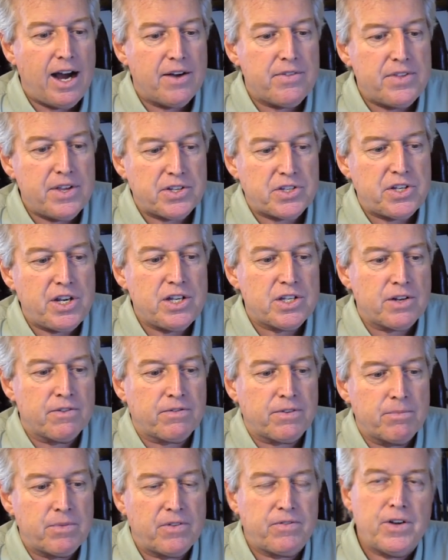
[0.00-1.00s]
this season
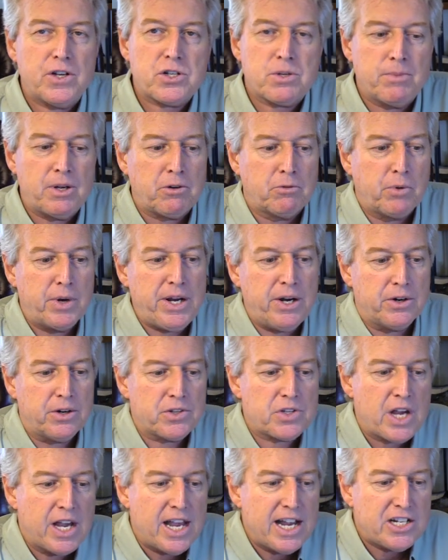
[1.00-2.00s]
from the Fisherman
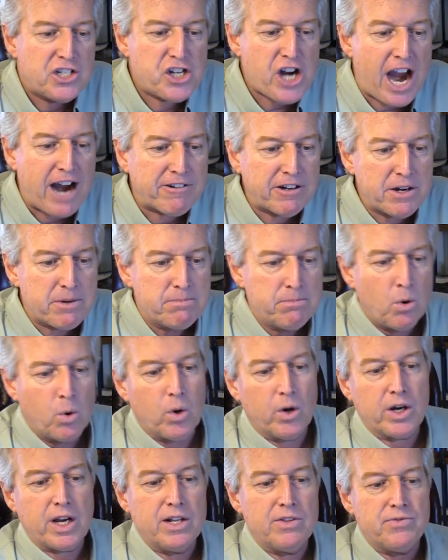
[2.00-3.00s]
readers. Jared
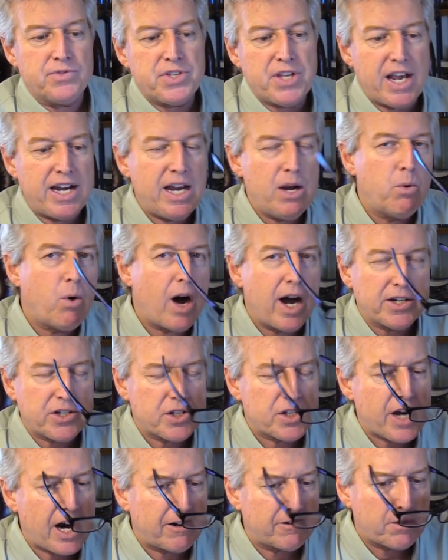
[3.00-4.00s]
Morgan said he
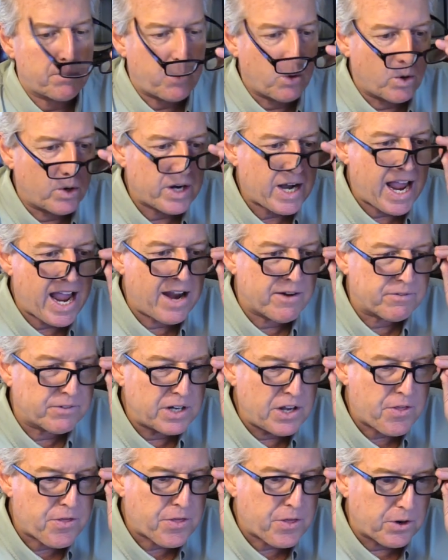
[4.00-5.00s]
watches our report
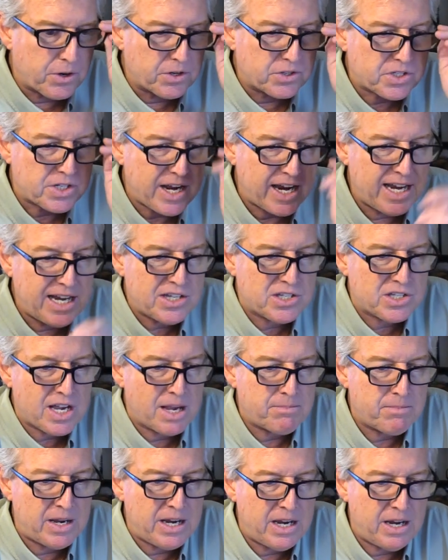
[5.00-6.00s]
every Thursday. He
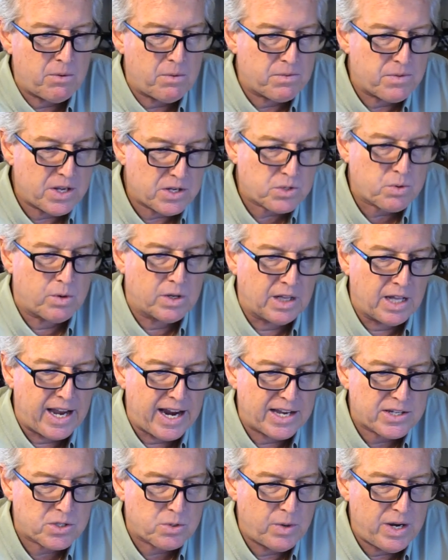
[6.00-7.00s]
sent me this one
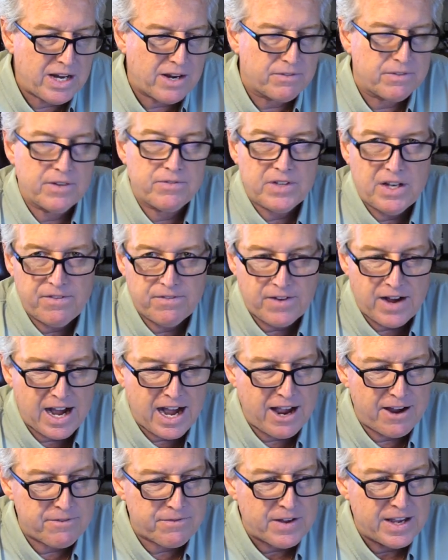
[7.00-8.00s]
last week, a
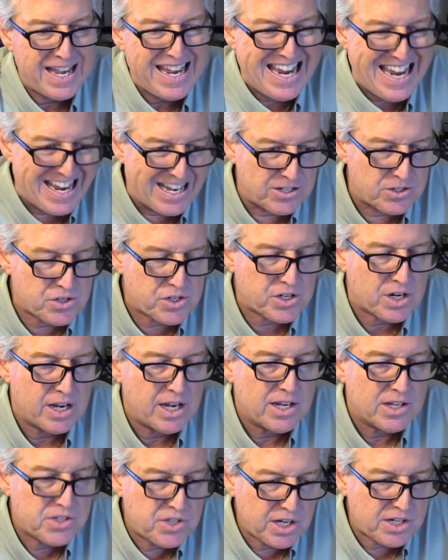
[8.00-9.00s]
55-inch,
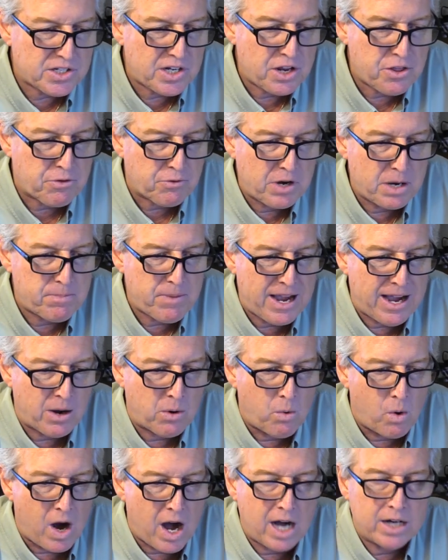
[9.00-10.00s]

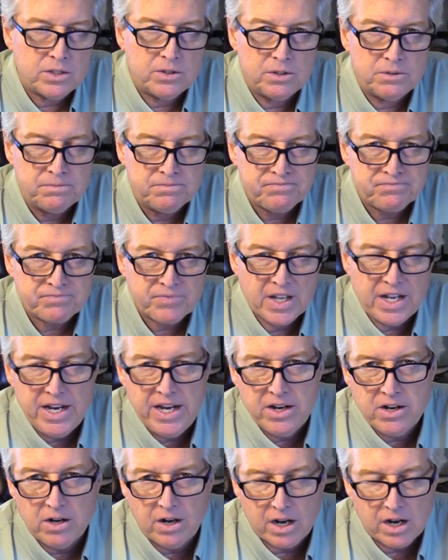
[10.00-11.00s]
63-pound wahoo that
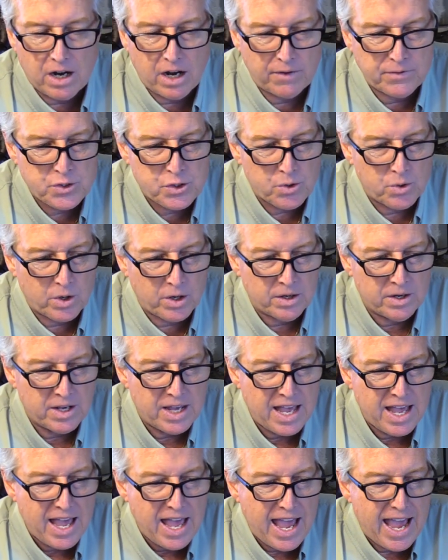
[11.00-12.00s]
he caught offshore.
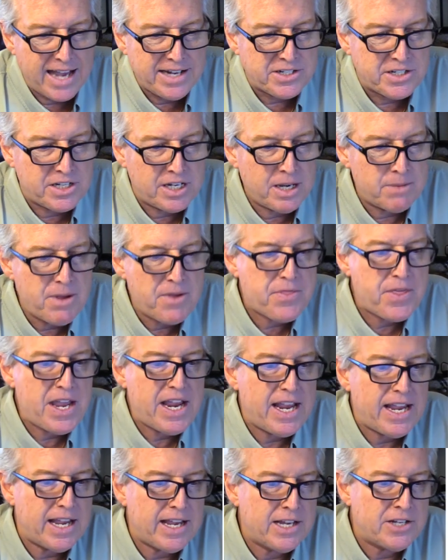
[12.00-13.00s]
And
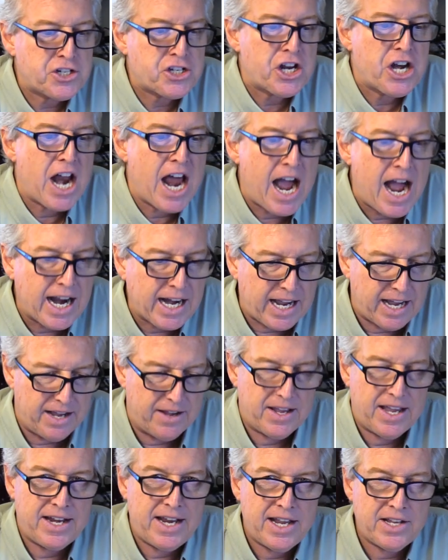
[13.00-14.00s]
Timothy
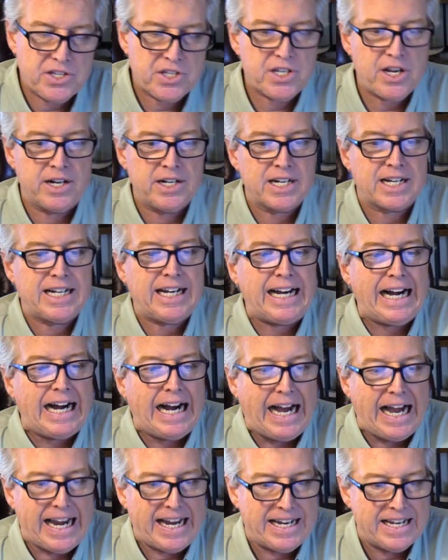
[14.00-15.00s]
Inchinaga and his son
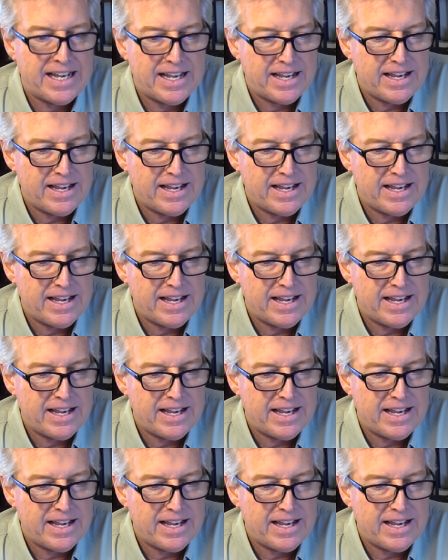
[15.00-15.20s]
Kai